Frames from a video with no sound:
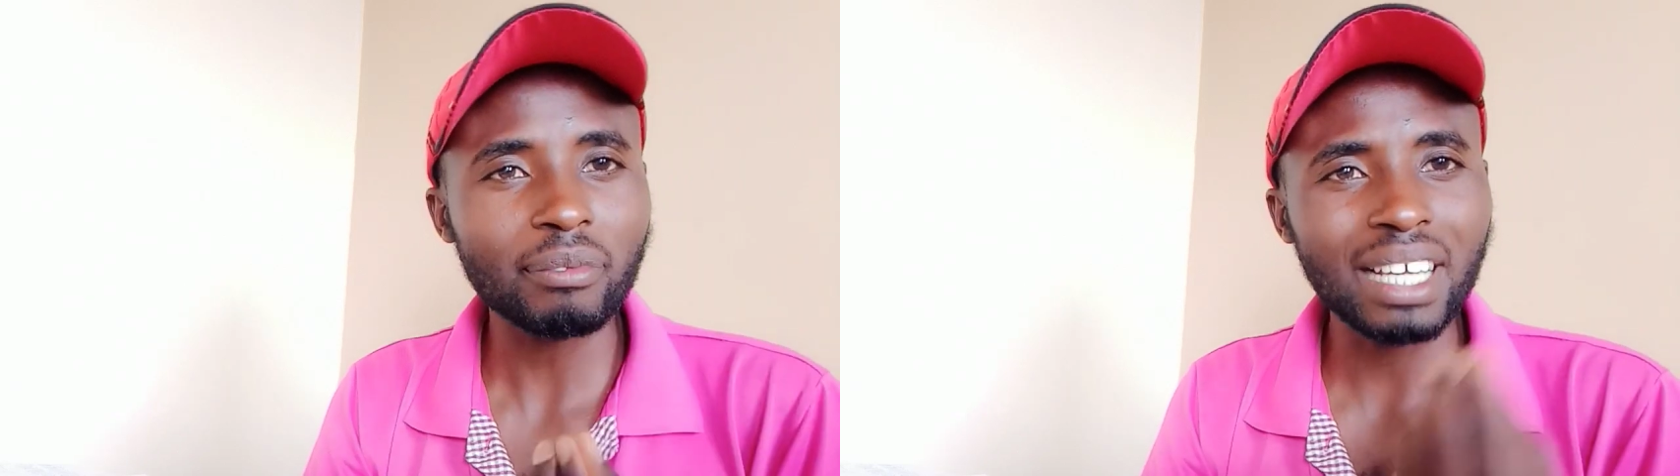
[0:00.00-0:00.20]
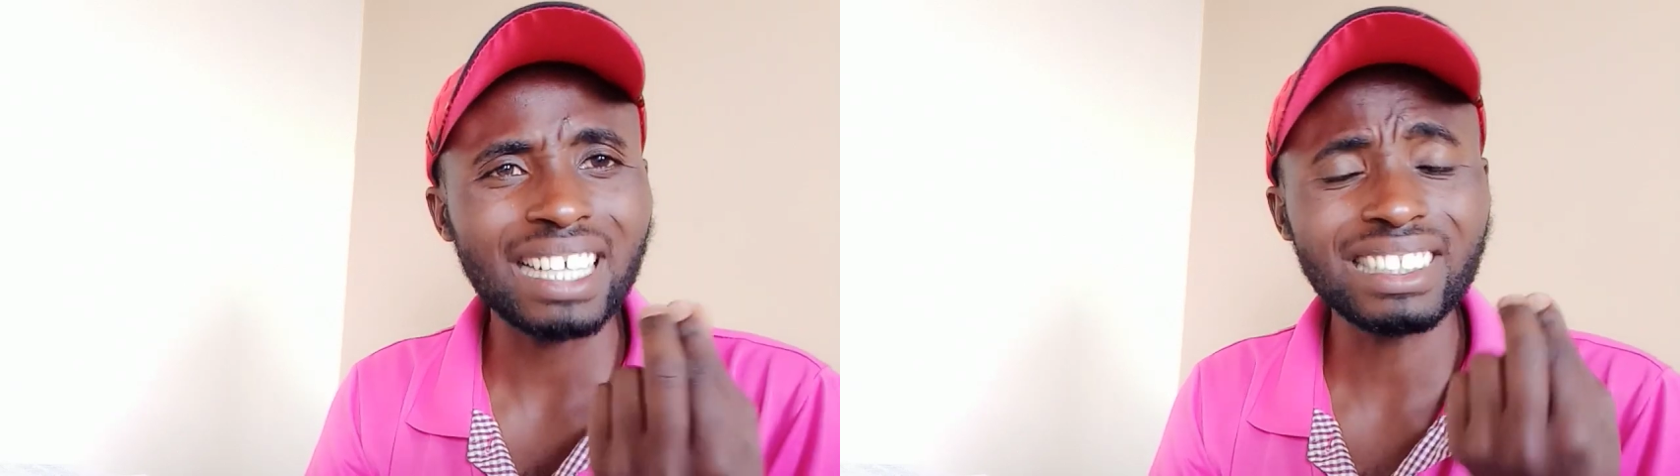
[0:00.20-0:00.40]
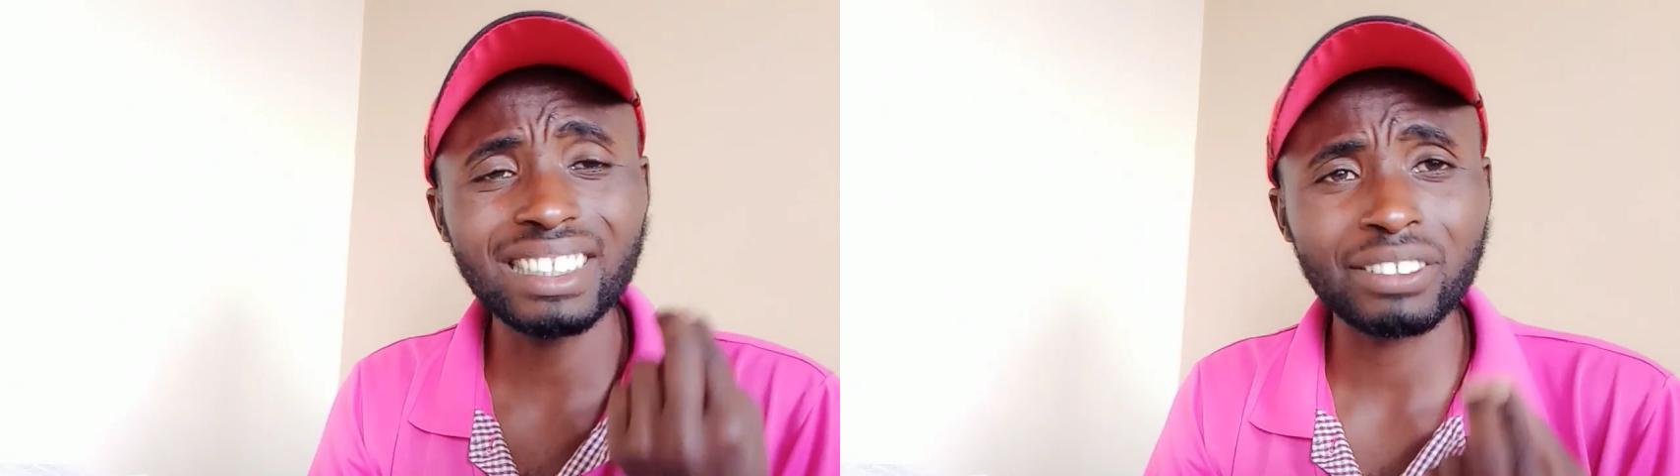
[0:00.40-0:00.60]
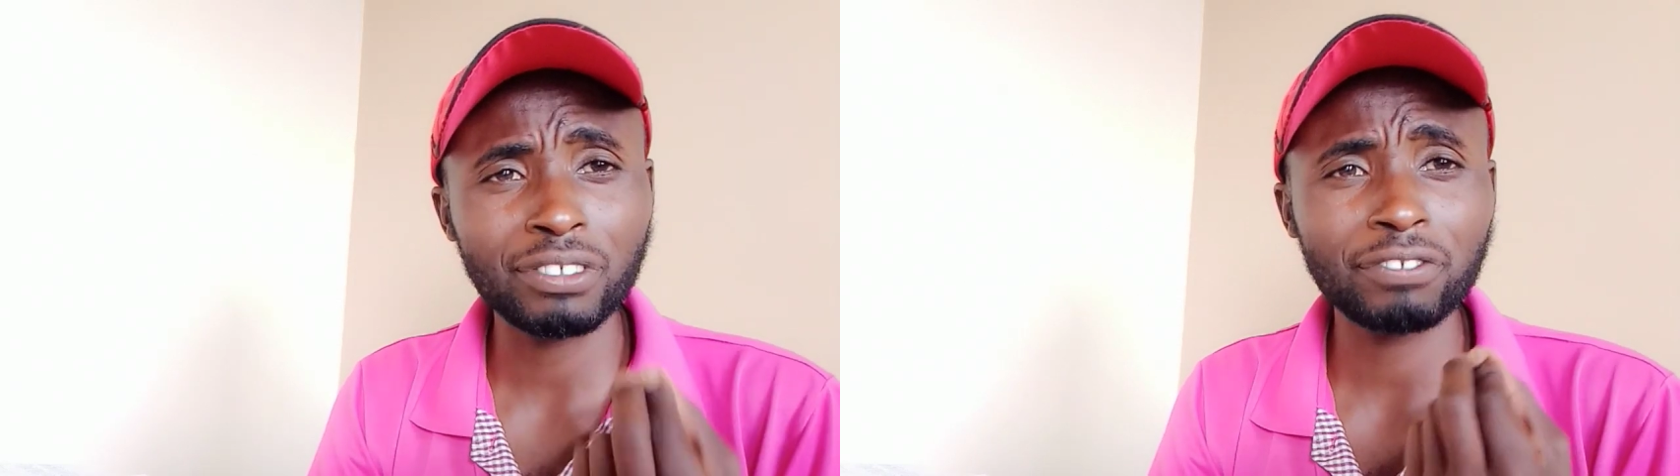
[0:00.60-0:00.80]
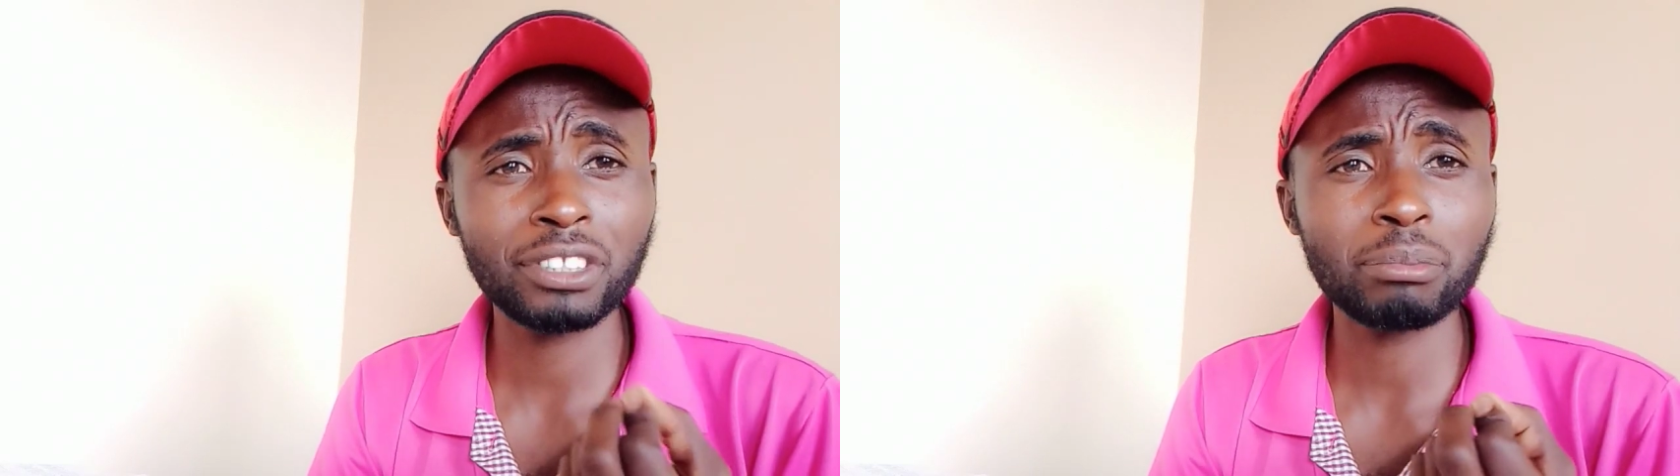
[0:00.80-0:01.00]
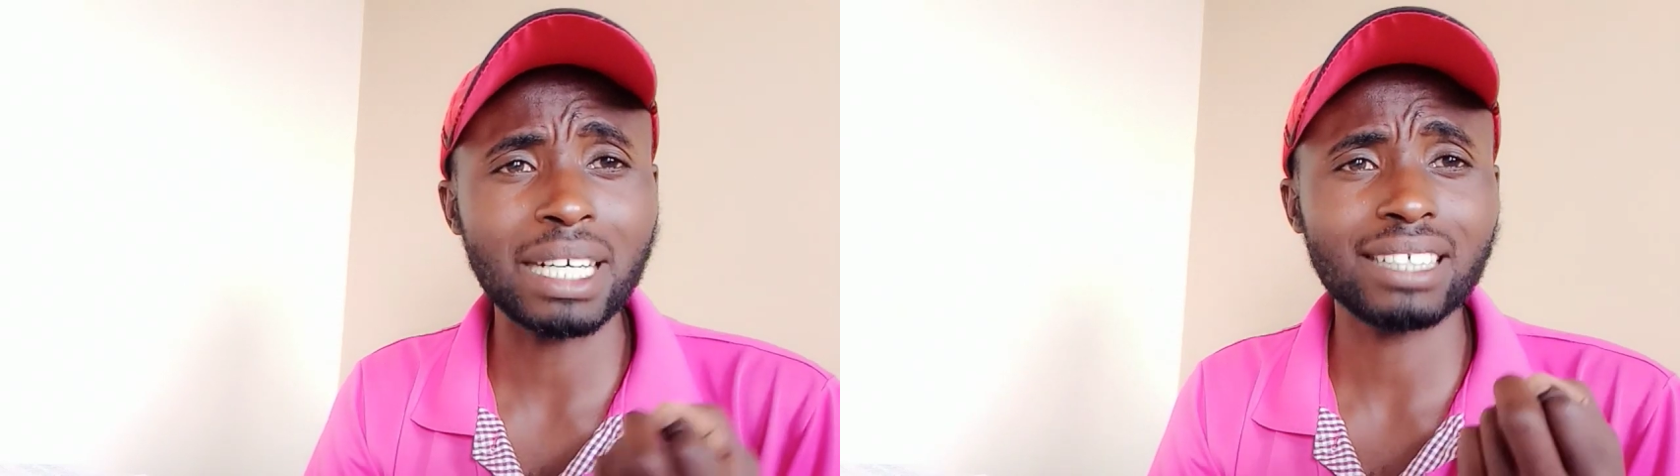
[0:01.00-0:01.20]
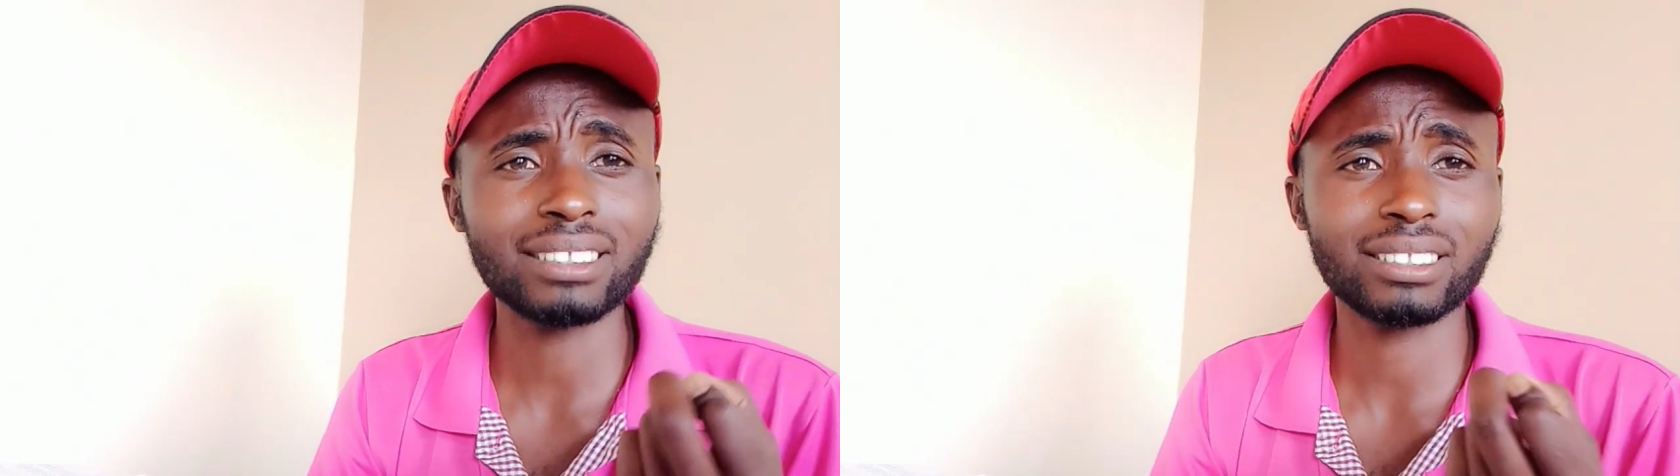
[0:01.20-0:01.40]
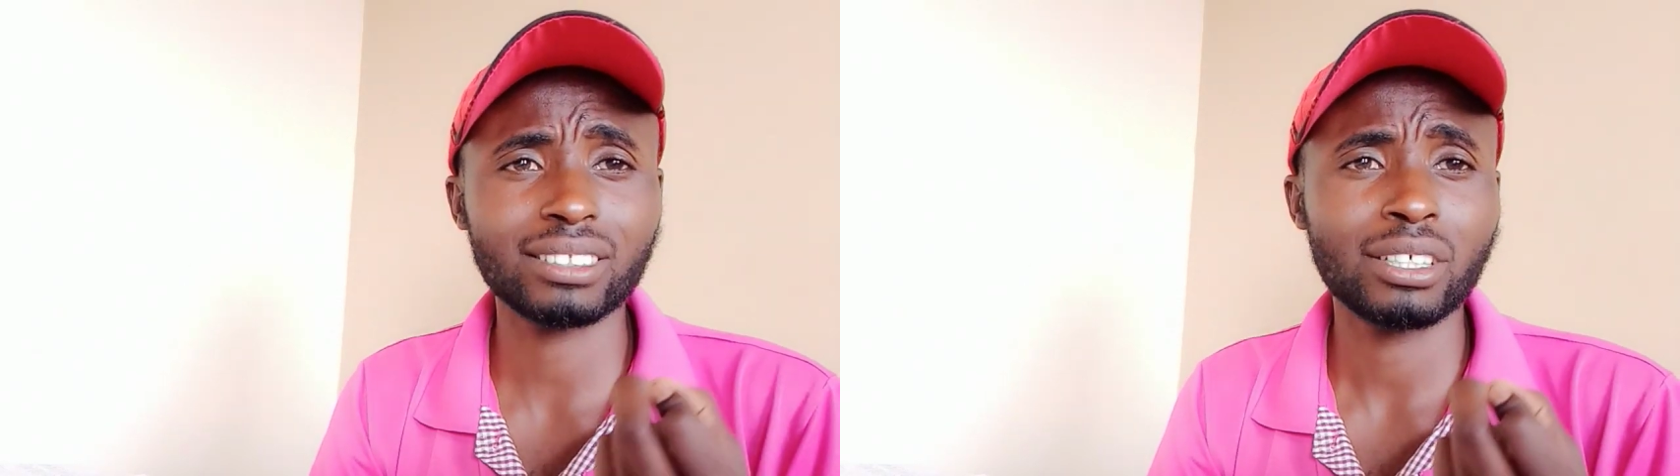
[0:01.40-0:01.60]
150 bags